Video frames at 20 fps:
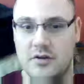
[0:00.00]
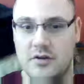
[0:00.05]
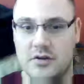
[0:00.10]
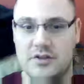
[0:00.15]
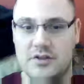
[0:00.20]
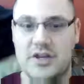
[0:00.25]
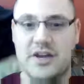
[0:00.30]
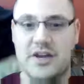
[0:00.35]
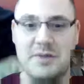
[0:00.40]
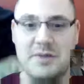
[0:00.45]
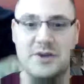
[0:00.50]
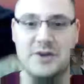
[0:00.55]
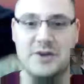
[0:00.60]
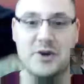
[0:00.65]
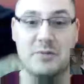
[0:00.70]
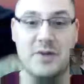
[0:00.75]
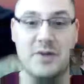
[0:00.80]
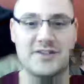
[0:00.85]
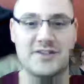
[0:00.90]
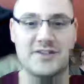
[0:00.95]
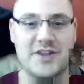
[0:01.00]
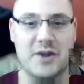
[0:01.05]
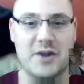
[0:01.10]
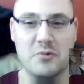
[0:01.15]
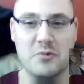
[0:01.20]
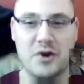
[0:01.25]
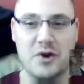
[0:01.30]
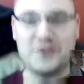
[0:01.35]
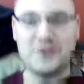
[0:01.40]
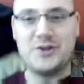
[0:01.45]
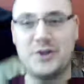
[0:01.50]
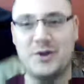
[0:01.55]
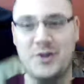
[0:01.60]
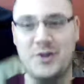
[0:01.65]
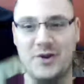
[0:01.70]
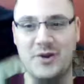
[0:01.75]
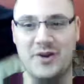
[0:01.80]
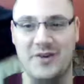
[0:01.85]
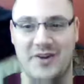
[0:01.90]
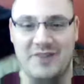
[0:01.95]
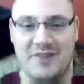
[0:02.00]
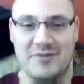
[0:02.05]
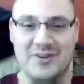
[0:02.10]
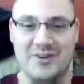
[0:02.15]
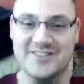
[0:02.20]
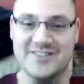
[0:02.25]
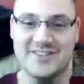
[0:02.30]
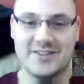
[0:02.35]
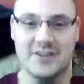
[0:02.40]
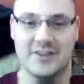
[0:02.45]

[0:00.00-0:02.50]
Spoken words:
Just had to make sure I'm not saying 1, 2, 3 when everyone's.